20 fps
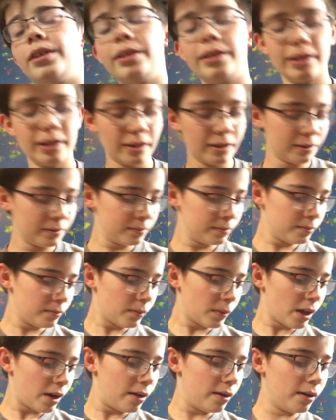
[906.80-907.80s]
right there.
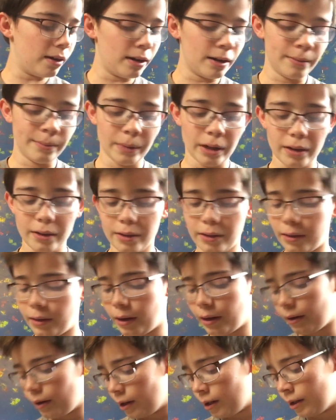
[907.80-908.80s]

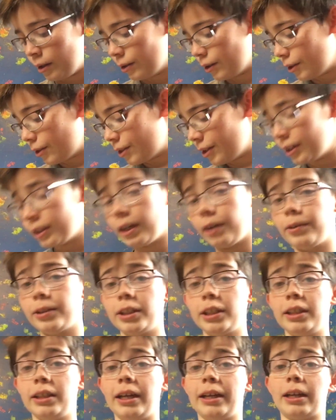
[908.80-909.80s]
The thing I
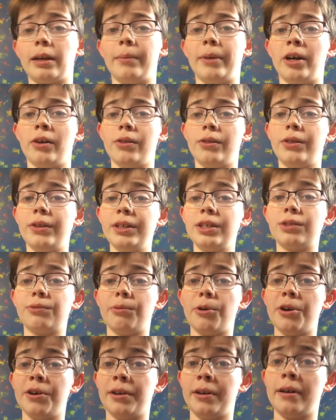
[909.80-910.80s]
really like about this
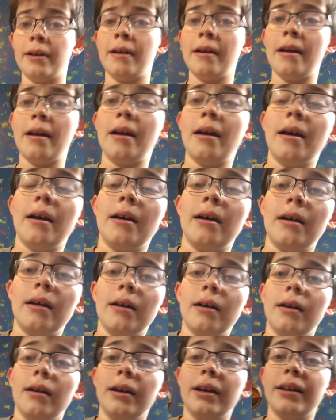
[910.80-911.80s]
one,
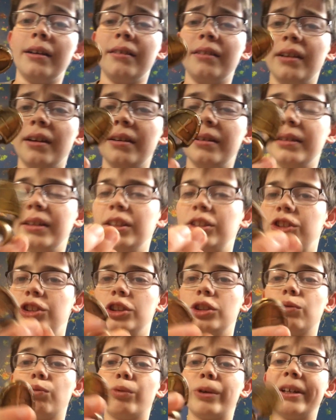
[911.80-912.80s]
it's
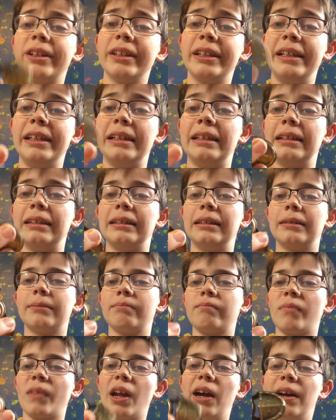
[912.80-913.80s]
just really,
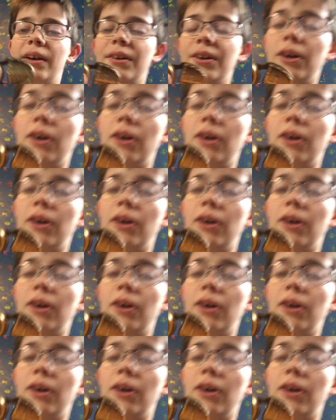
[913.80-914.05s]
I don't